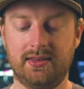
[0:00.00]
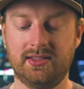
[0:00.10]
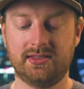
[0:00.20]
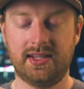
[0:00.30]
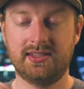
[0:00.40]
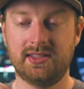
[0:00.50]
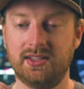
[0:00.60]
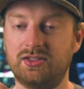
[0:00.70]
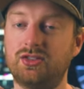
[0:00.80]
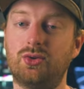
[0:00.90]
This lens
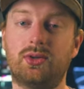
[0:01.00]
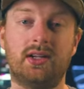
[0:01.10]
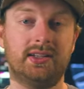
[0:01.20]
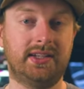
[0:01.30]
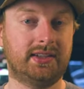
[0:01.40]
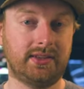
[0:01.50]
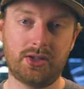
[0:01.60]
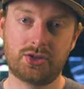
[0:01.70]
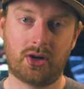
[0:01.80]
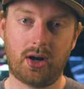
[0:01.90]
is so clinically
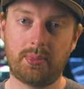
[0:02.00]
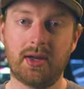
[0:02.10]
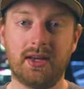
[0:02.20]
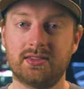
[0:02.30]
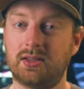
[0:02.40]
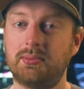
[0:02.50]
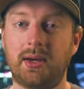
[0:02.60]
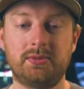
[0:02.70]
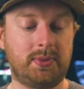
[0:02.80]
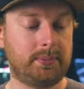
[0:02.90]
sharp,
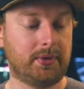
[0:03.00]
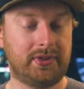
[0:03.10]
sometimes people